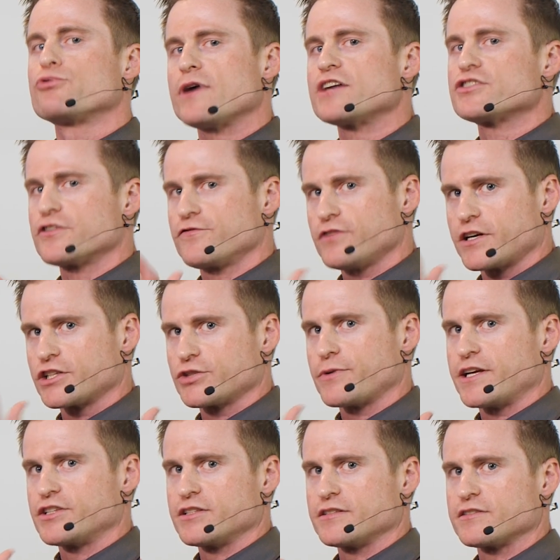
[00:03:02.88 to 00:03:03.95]
pressure
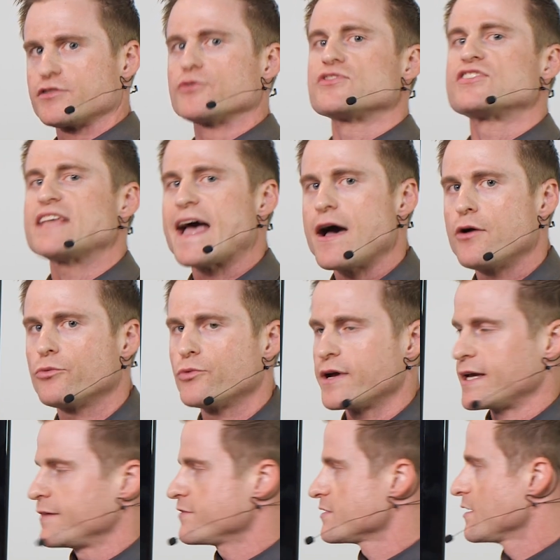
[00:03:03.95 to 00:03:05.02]
fluctuations, those sound
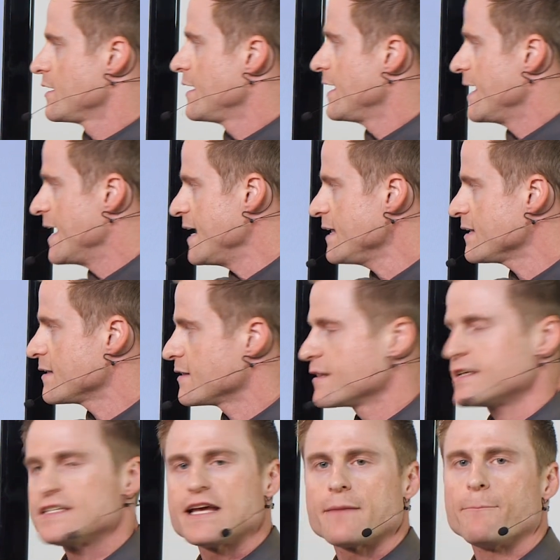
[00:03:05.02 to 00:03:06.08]
waves, hit
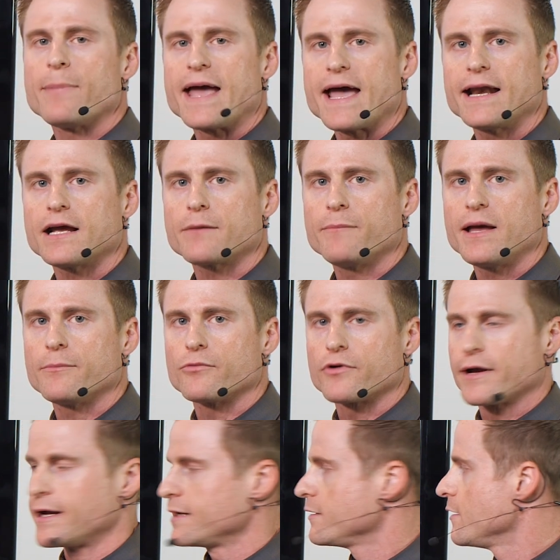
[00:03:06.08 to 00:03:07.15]
the tympanic
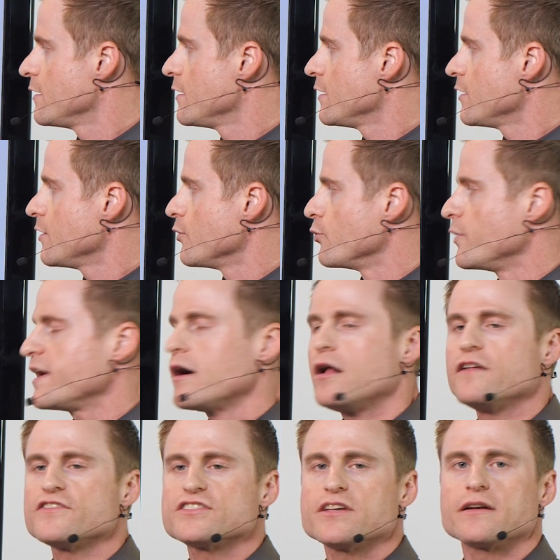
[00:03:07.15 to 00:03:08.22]
membrane, we
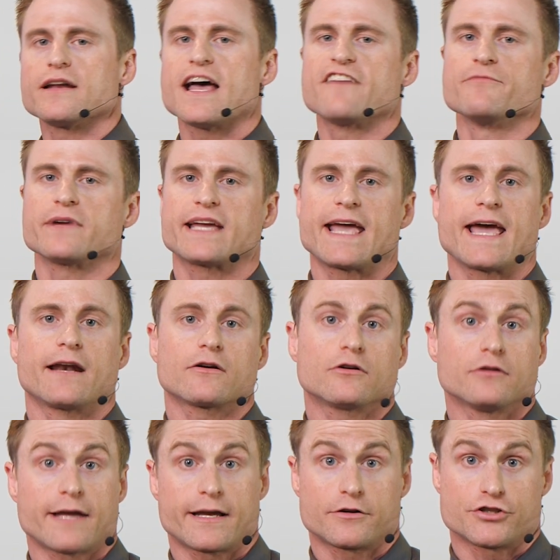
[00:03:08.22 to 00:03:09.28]
all of a sudden have
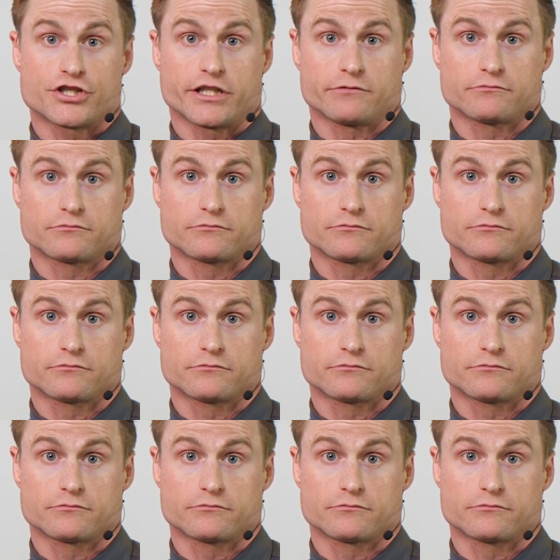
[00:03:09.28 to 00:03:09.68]
mechanical energy.